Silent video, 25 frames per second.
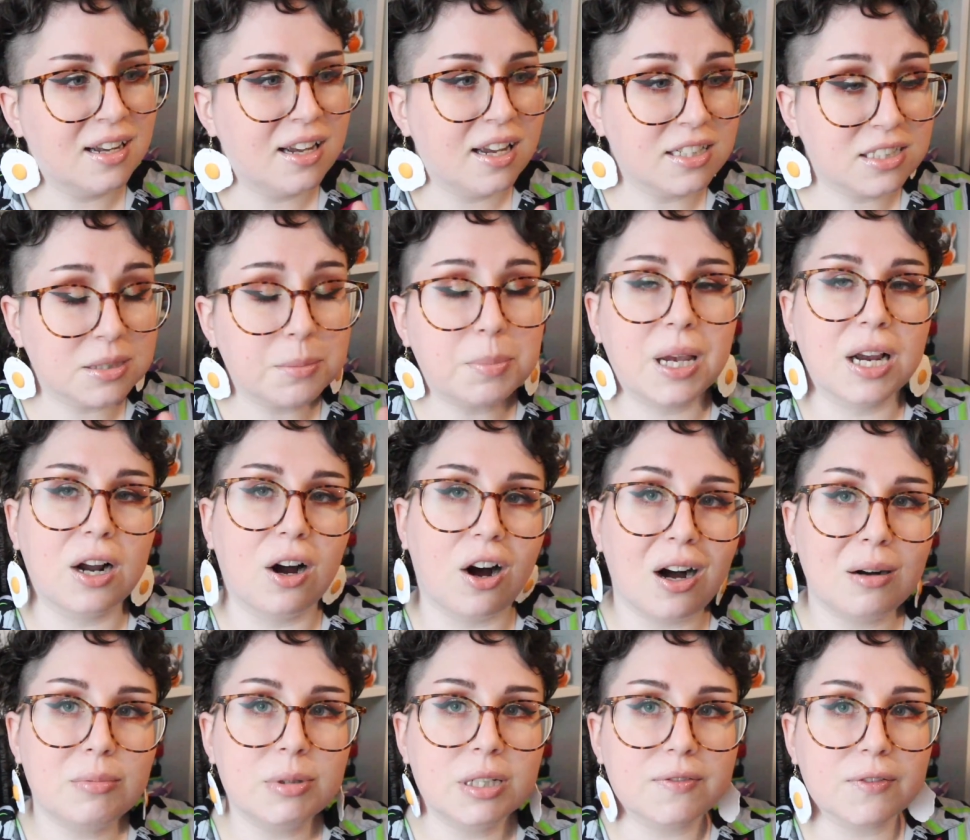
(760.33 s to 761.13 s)
It's a big
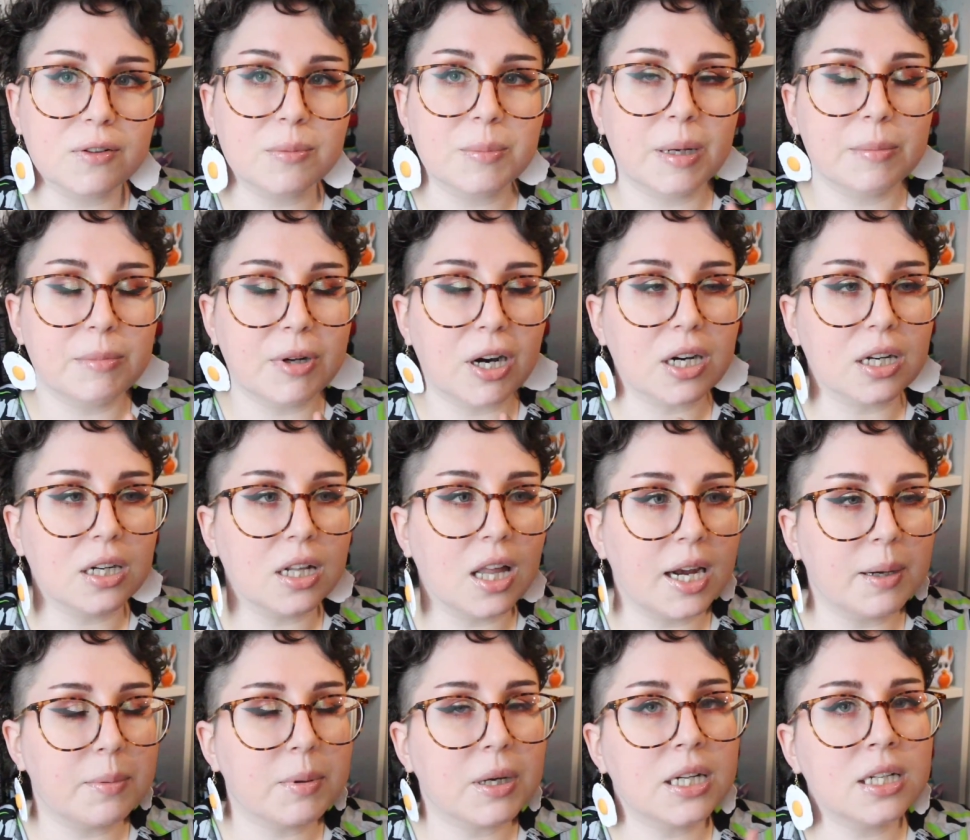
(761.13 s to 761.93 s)
hobby for me, I'm not gonna
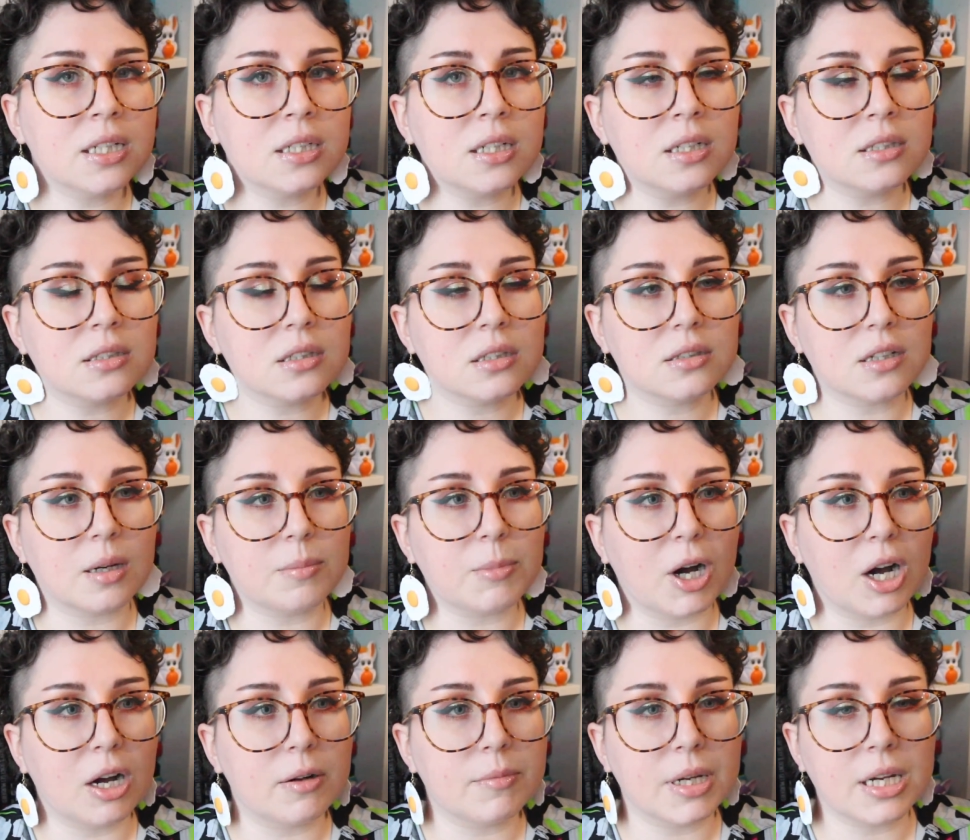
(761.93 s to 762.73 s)
lie, but it's a
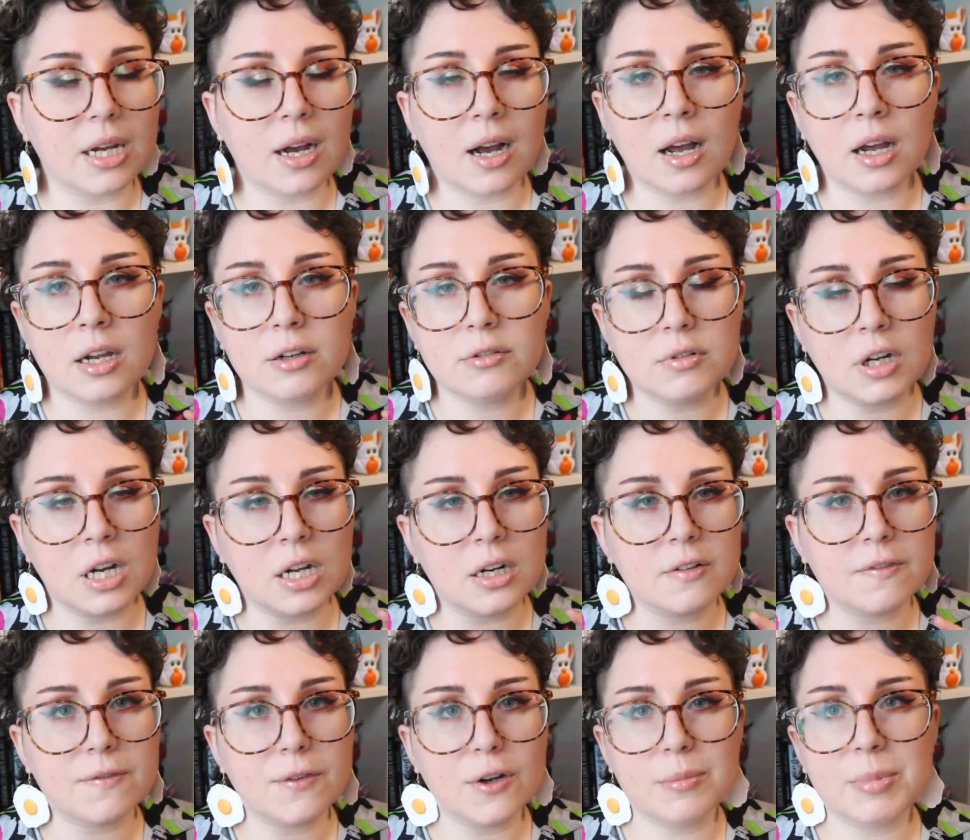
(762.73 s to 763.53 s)
sub-hobby. I
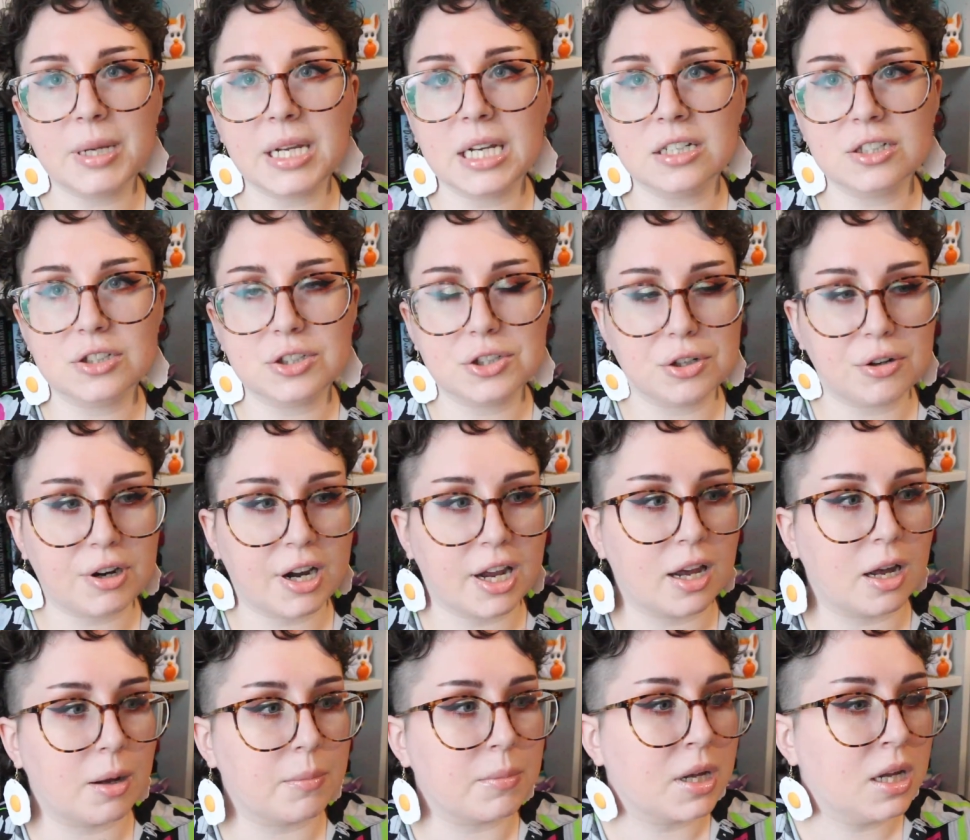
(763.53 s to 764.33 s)
run a Furby
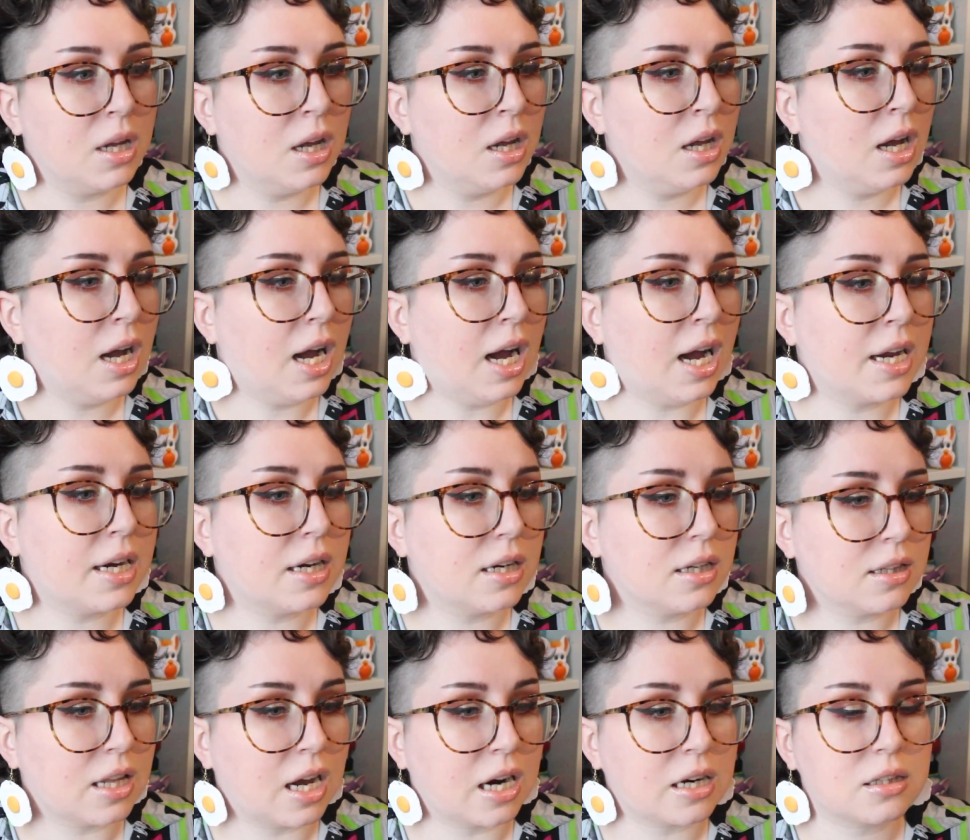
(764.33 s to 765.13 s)
Instagram, I
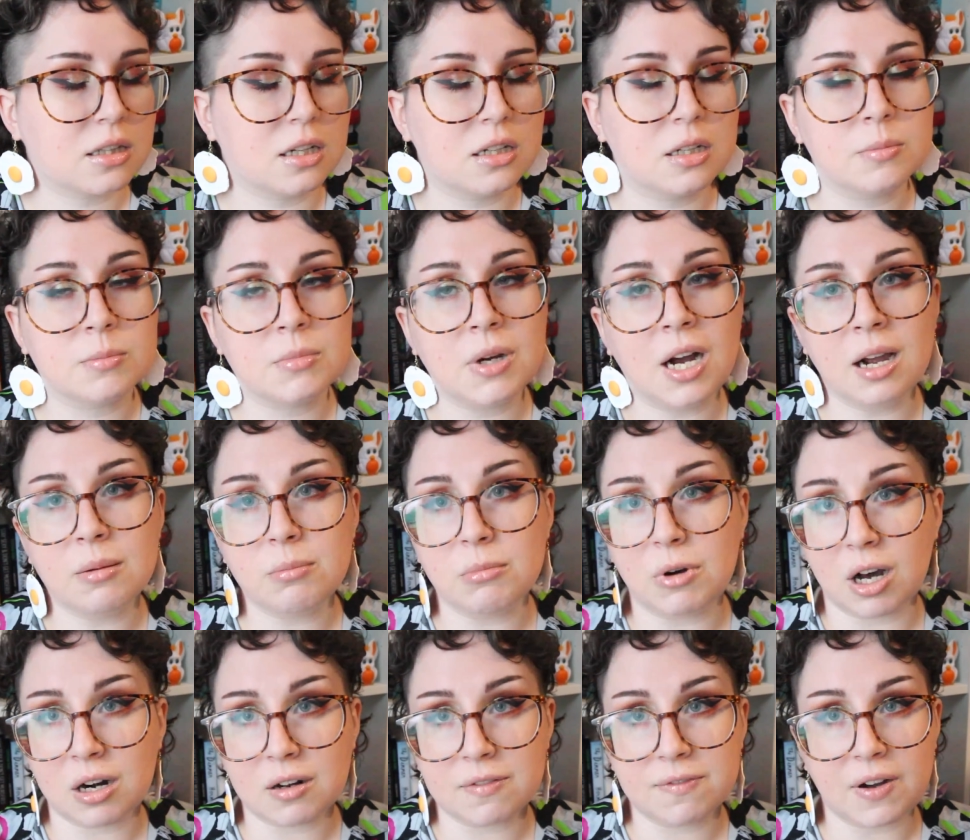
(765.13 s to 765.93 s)
collect them, I
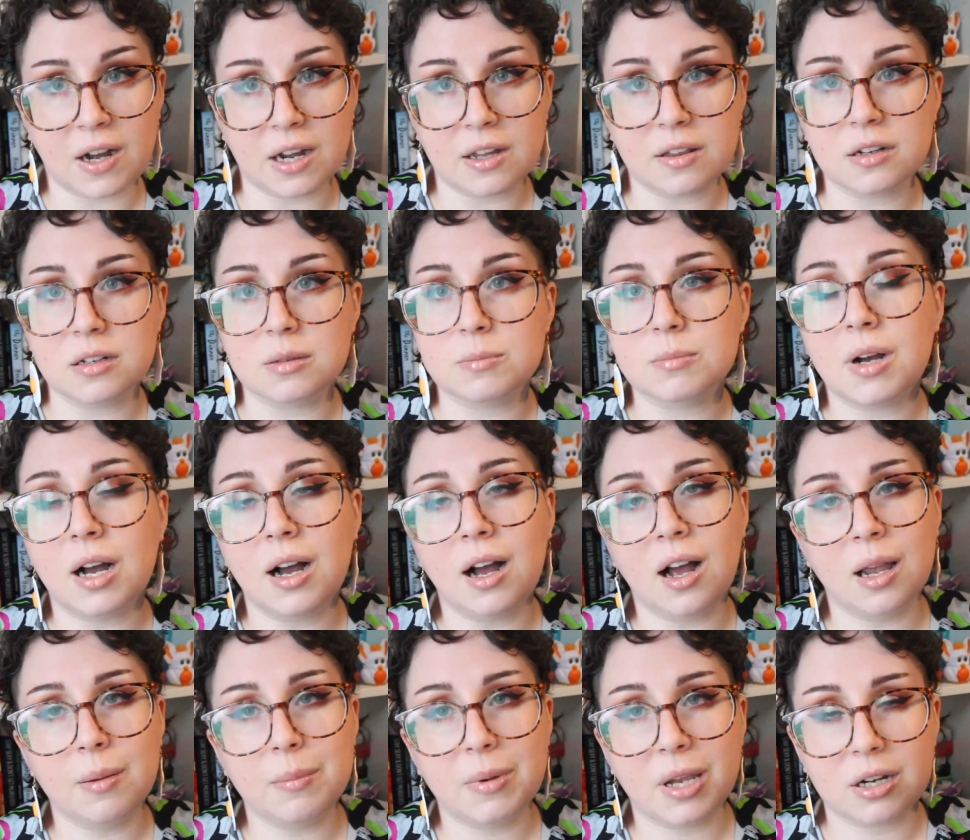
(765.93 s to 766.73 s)
modify them,
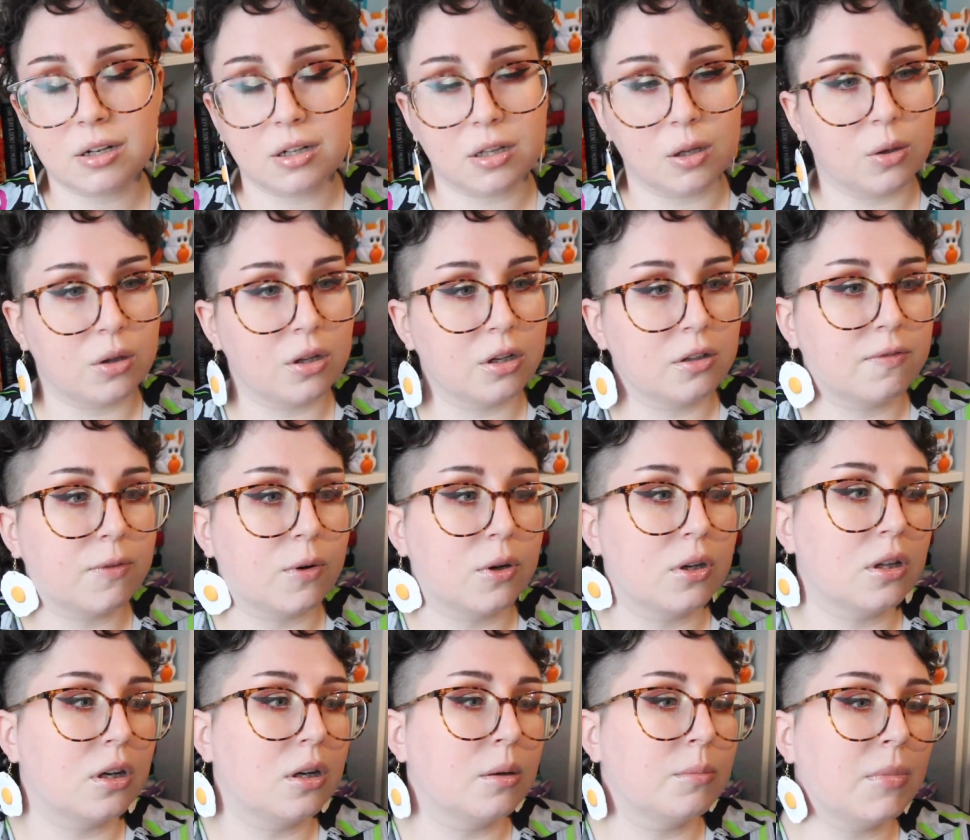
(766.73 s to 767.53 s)
I make clothing
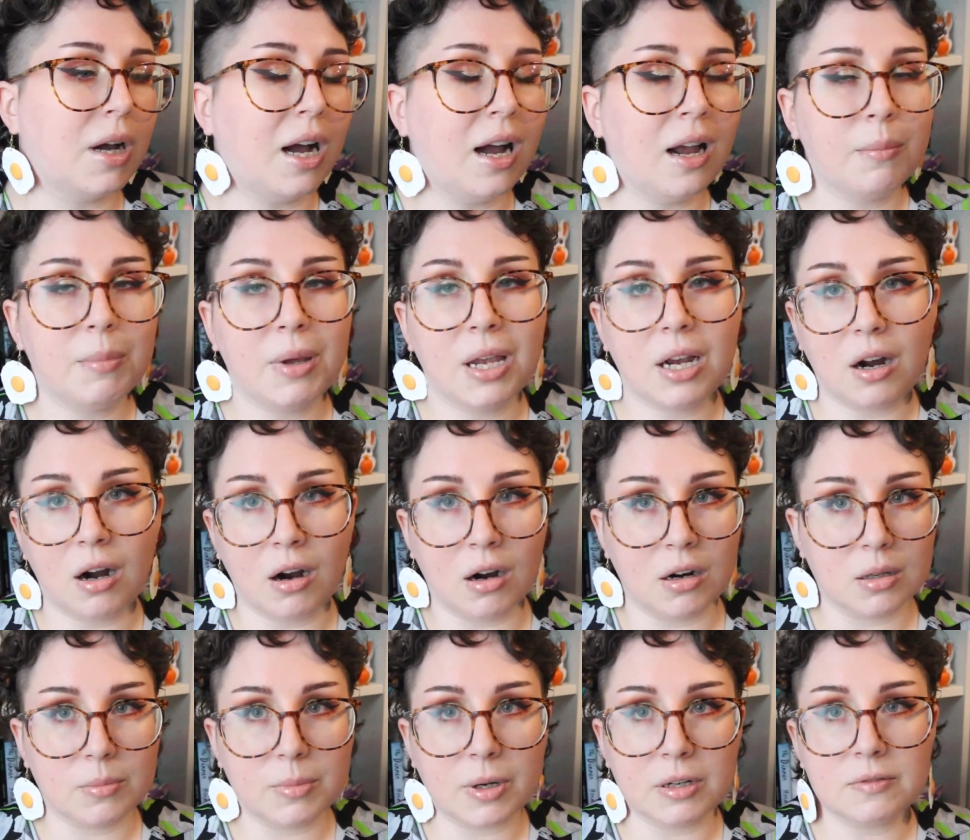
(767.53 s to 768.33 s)
for them, I make
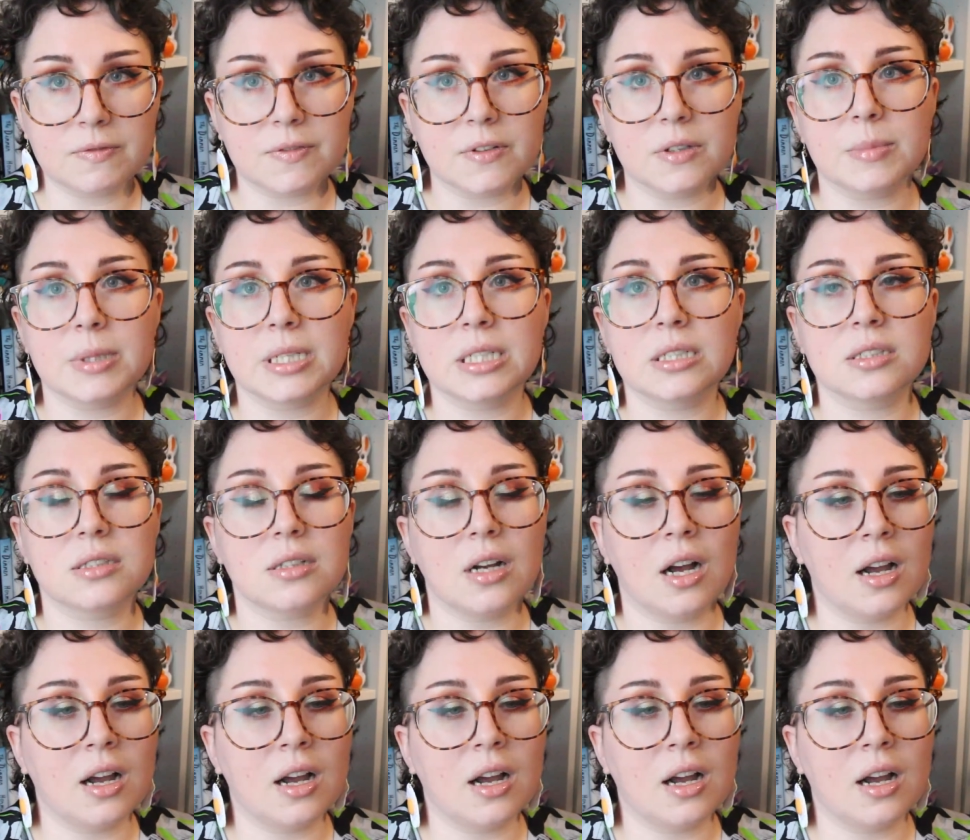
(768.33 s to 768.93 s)
art about Furbies.